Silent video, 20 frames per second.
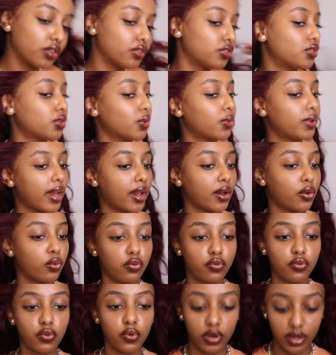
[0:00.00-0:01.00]
So now
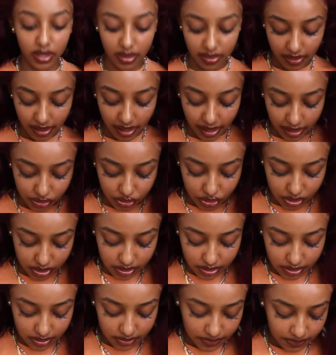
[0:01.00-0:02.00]
for the
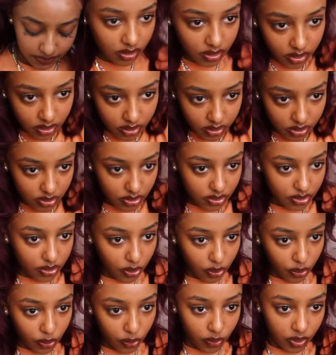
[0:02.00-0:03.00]
edges.
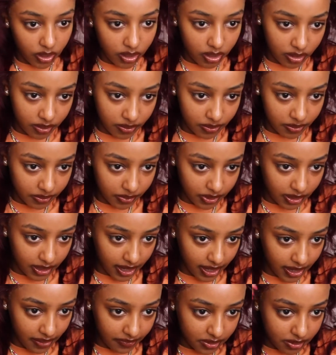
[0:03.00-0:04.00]
So I'm gonna
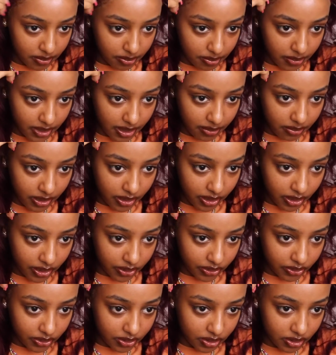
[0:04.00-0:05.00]
have some baby
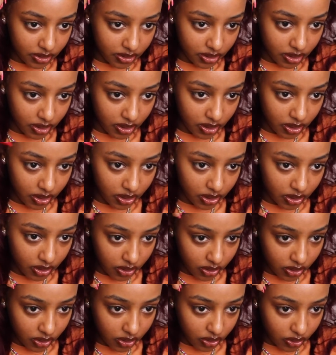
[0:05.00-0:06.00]
hairs
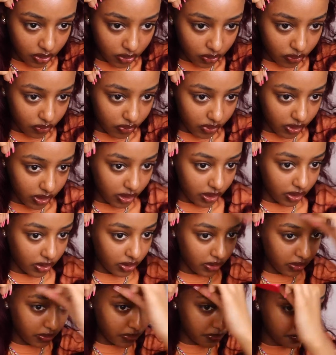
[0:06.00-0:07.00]
over
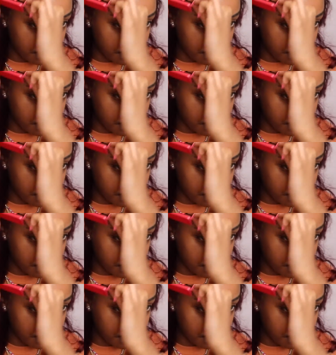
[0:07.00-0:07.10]
here.